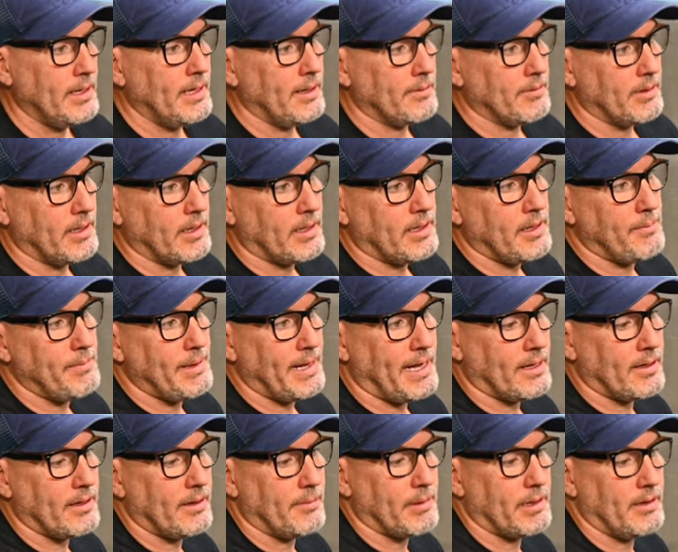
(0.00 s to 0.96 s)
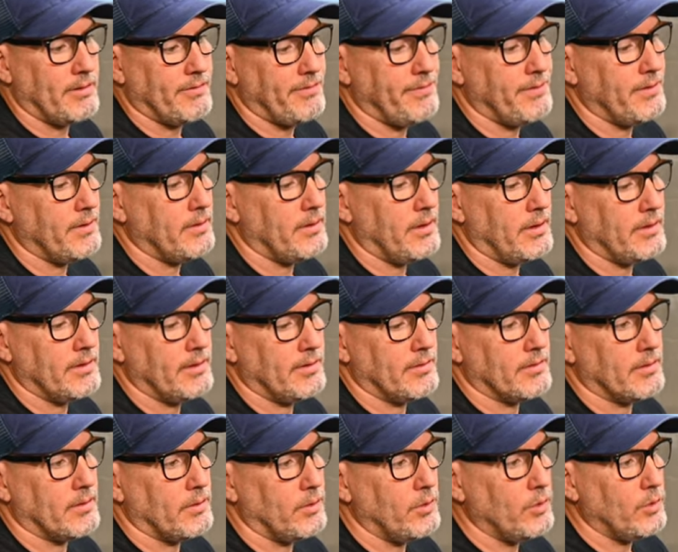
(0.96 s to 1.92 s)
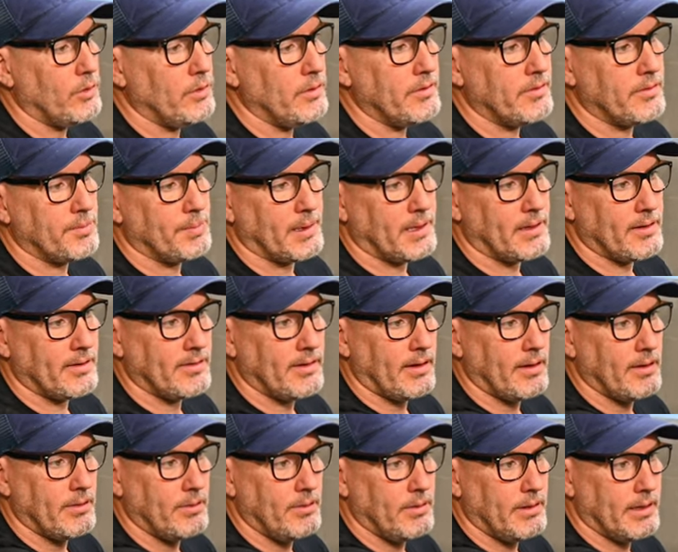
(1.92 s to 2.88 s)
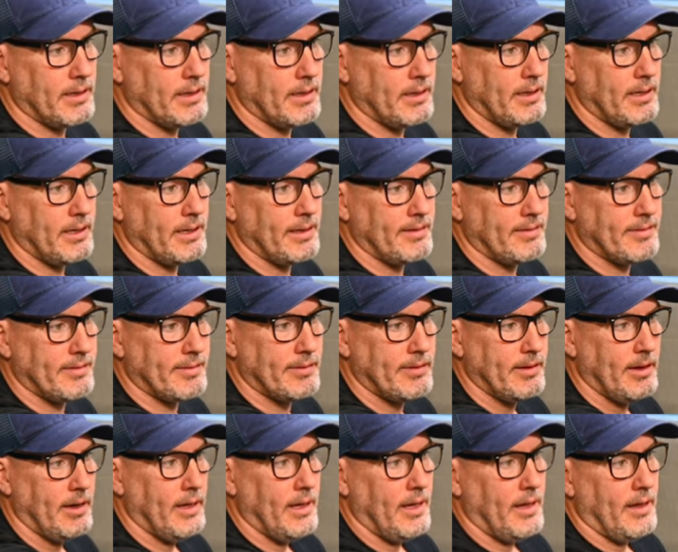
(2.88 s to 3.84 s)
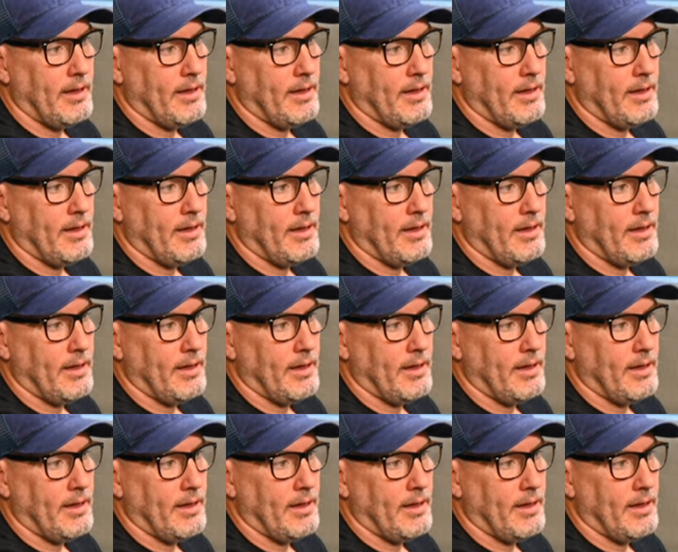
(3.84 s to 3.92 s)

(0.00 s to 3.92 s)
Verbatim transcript: Now I'm going to come back and I'm going to fill all these little holes because I want a nice